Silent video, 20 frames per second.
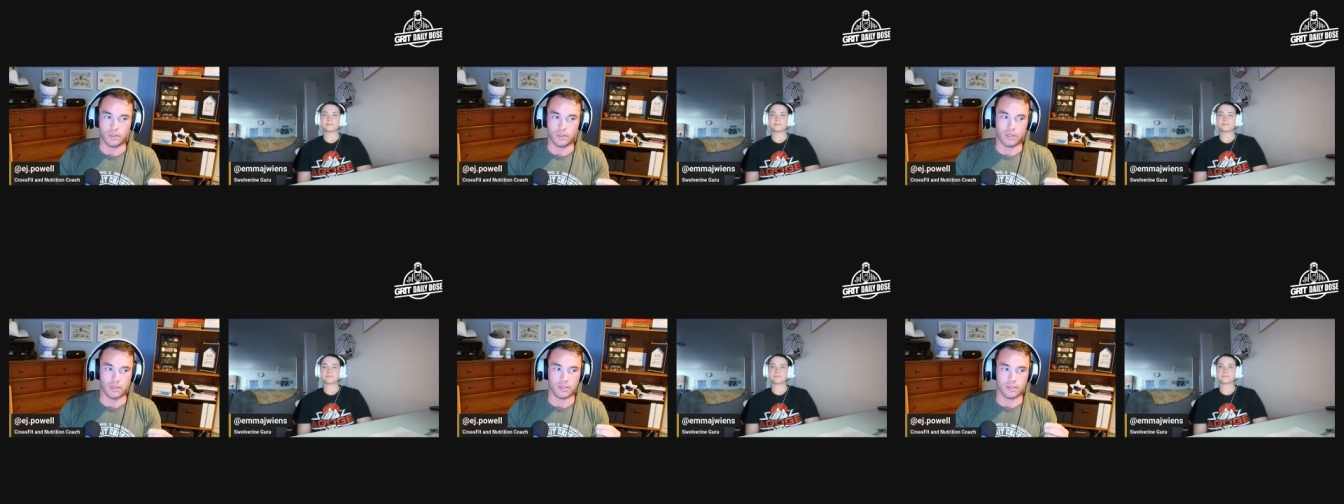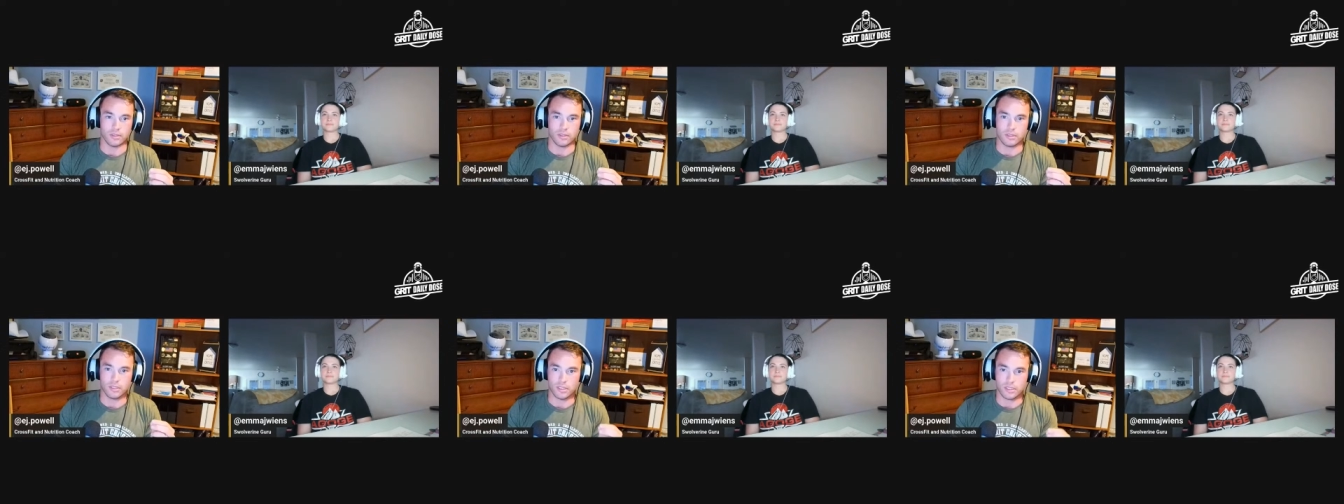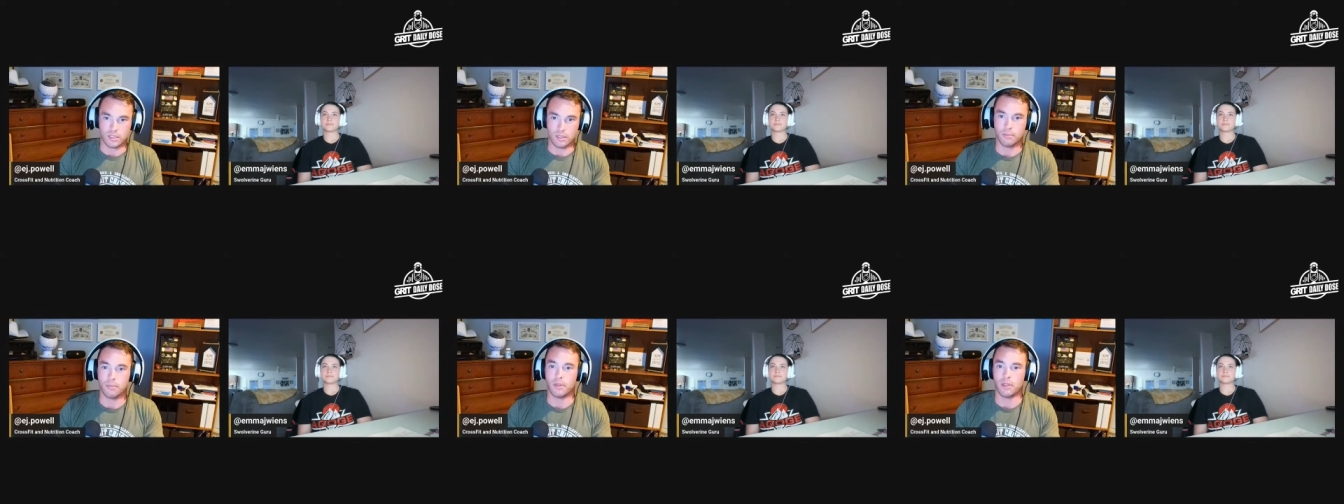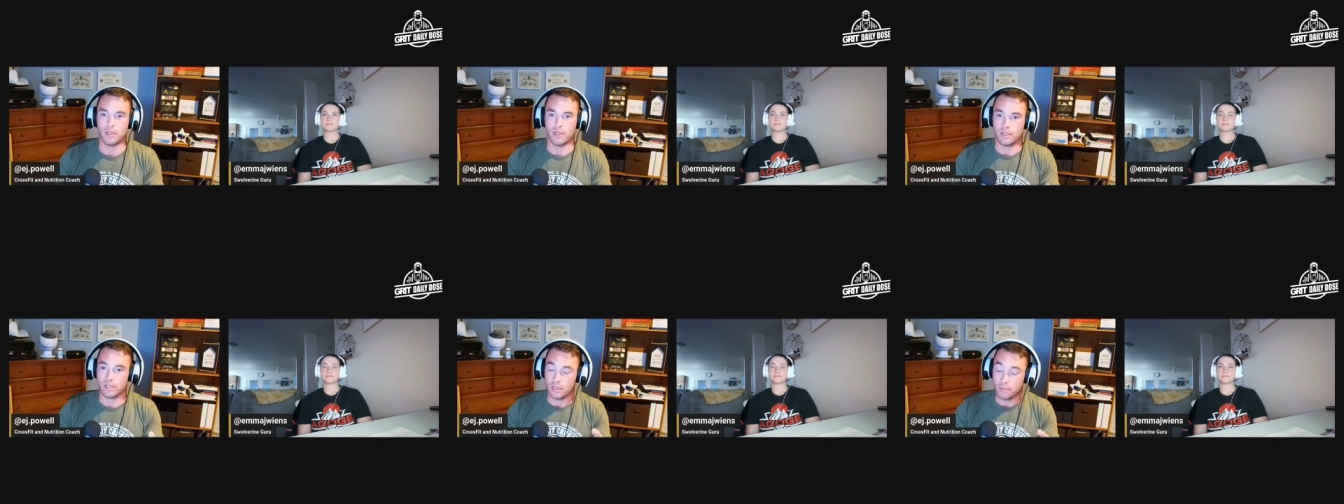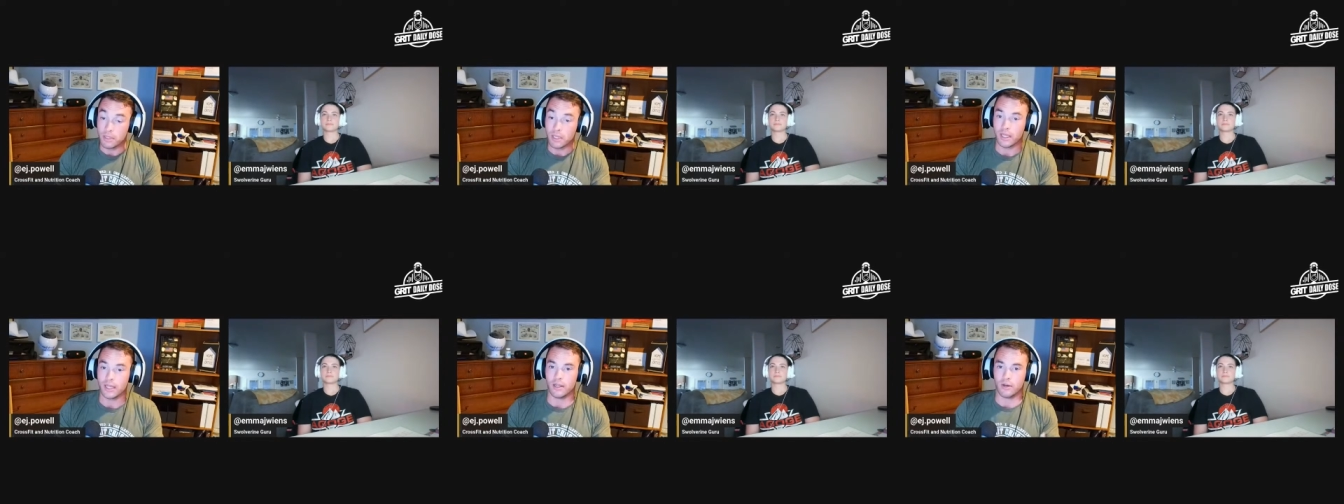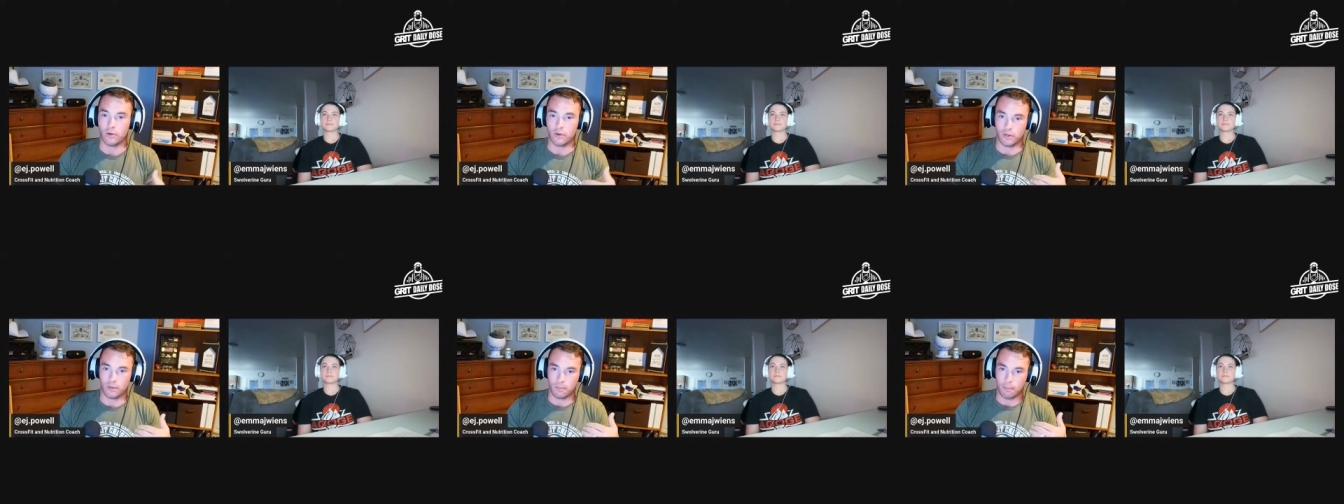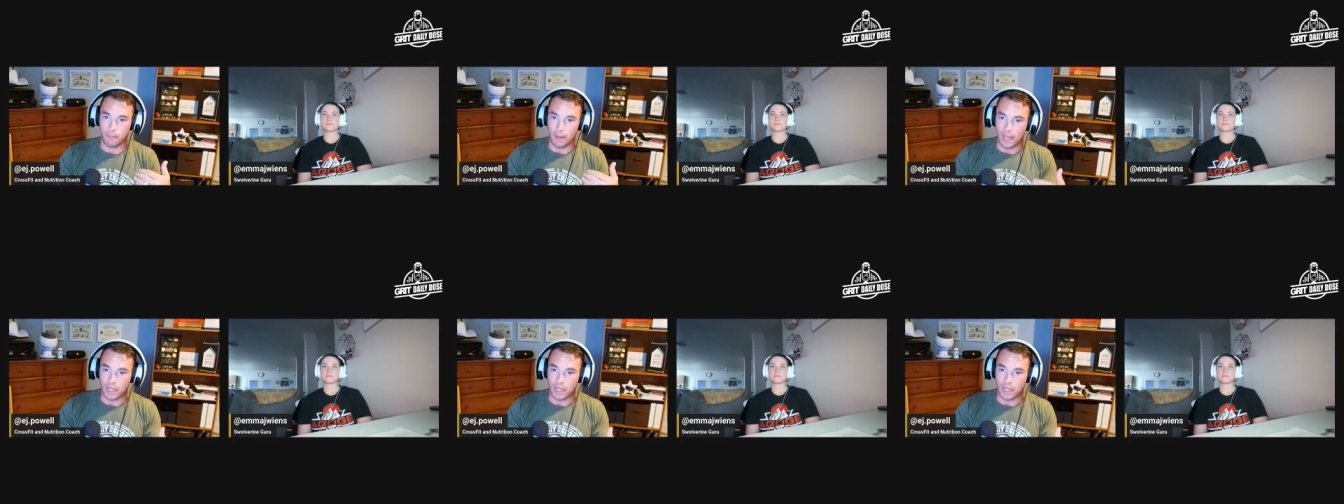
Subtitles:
simulate or match the